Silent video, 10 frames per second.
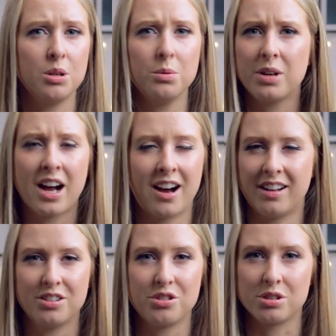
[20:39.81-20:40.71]
You
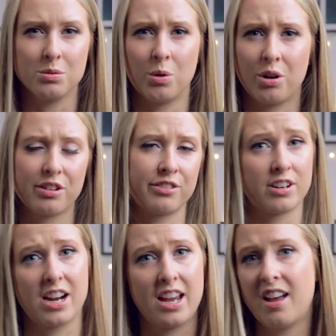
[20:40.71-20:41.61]
can't just walk
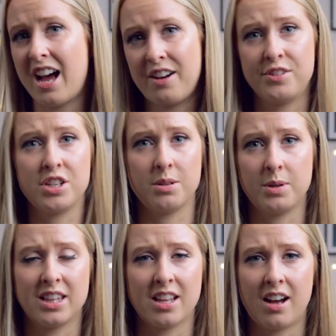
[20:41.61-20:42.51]
free after
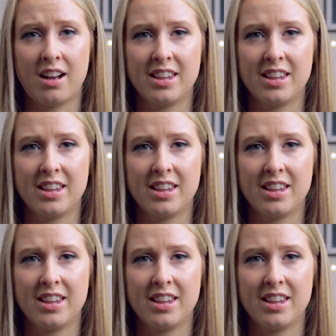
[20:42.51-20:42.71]
doing that.